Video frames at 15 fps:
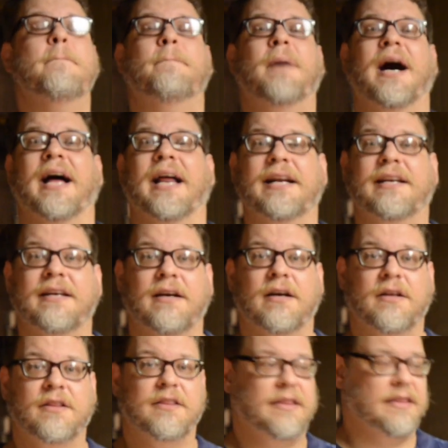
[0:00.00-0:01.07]
But
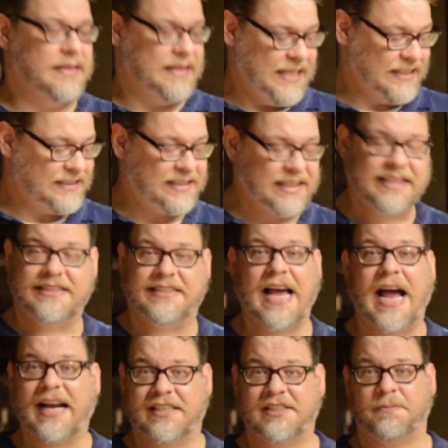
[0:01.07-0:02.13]
this
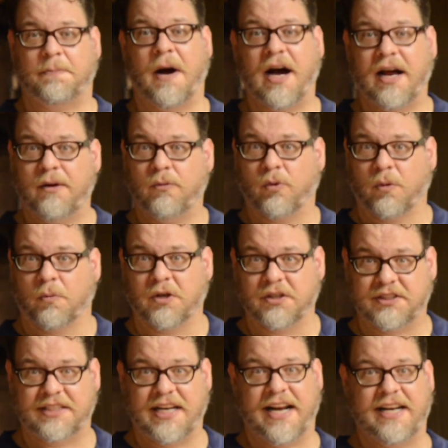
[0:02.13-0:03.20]
exact spot where we're
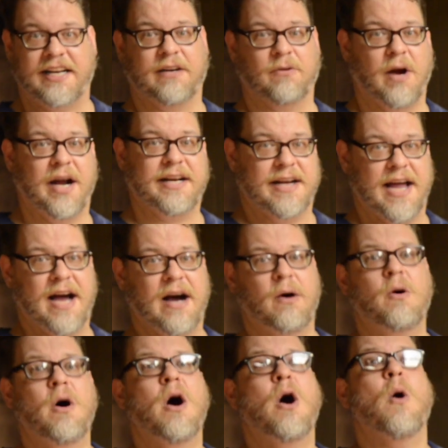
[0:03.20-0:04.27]
standing right
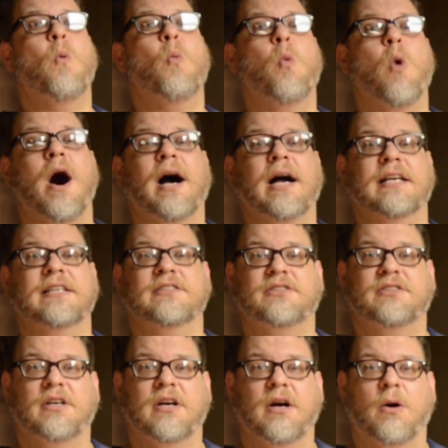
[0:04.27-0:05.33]
now
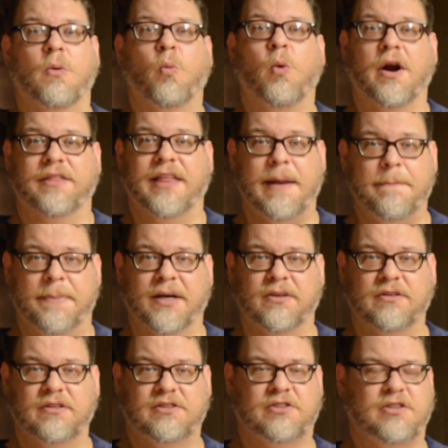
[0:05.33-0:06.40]
was where they
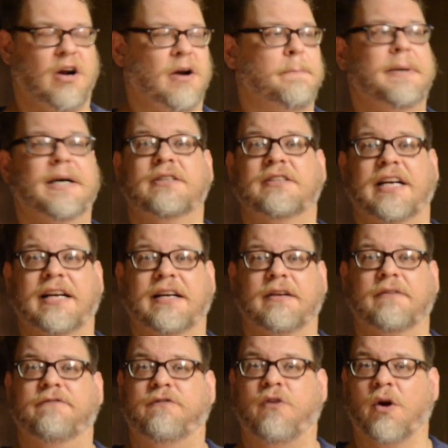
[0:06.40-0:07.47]
started
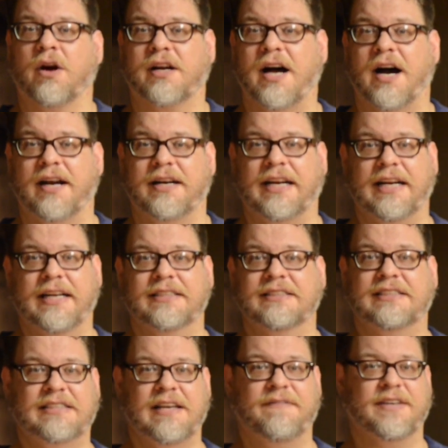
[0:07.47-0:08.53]
building Fort Conde in
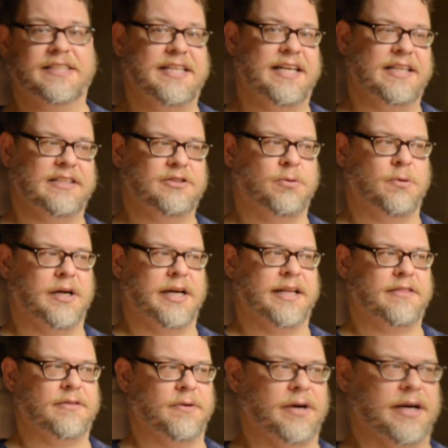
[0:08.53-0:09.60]
1723.